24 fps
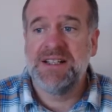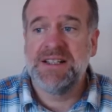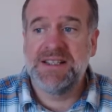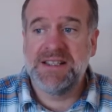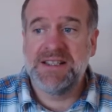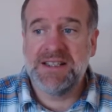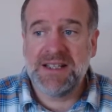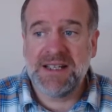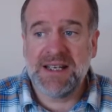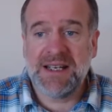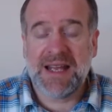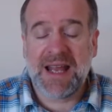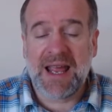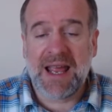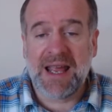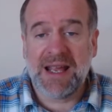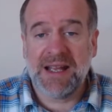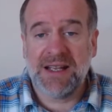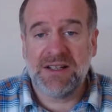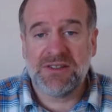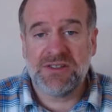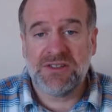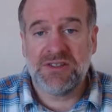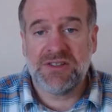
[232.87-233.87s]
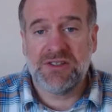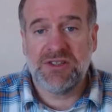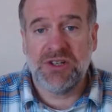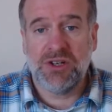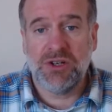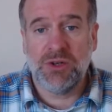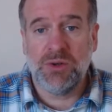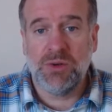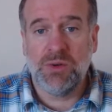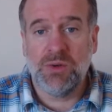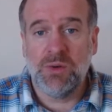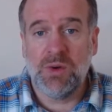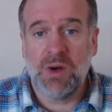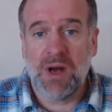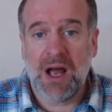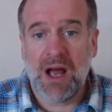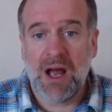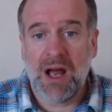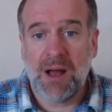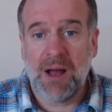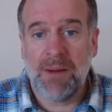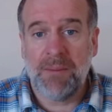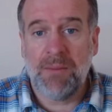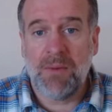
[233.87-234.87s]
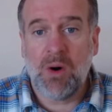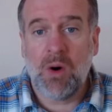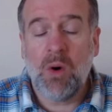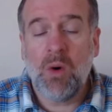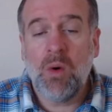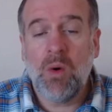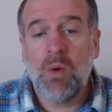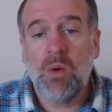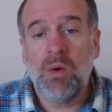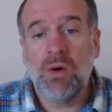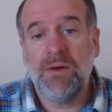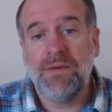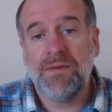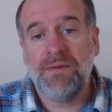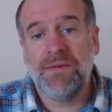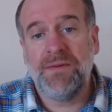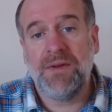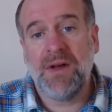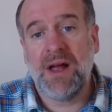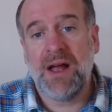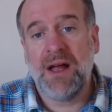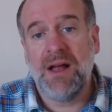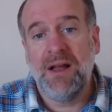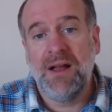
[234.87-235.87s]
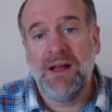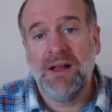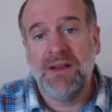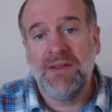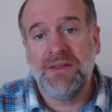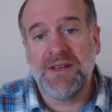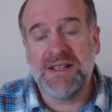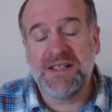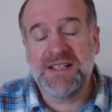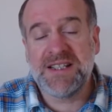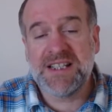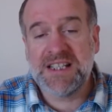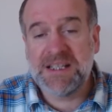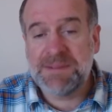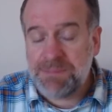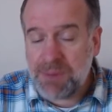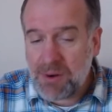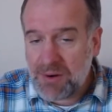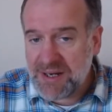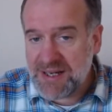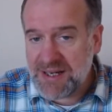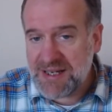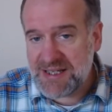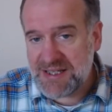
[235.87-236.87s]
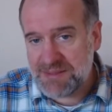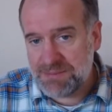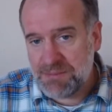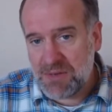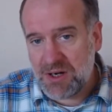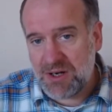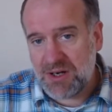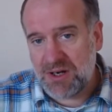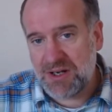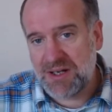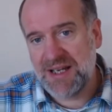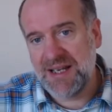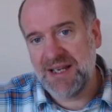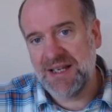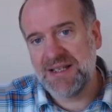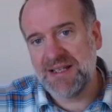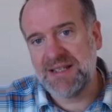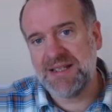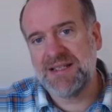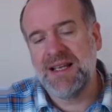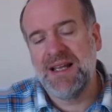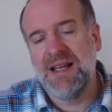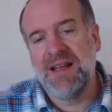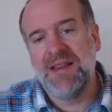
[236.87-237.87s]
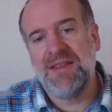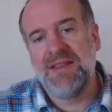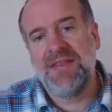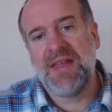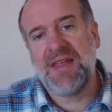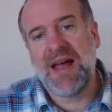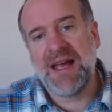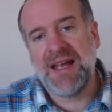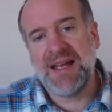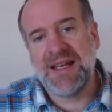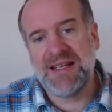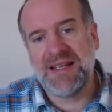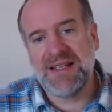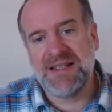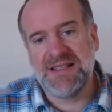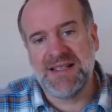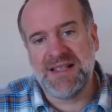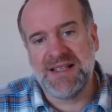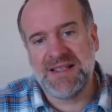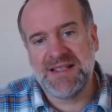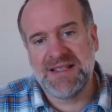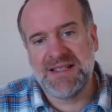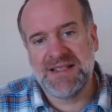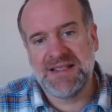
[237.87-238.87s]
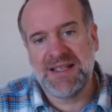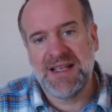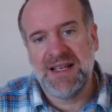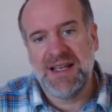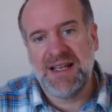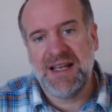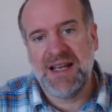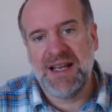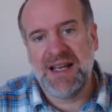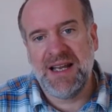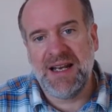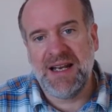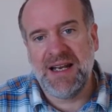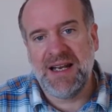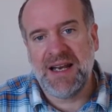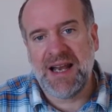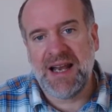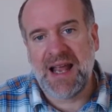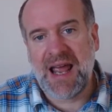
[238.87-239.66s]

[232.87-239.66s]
to get to all of the spice markets that exist in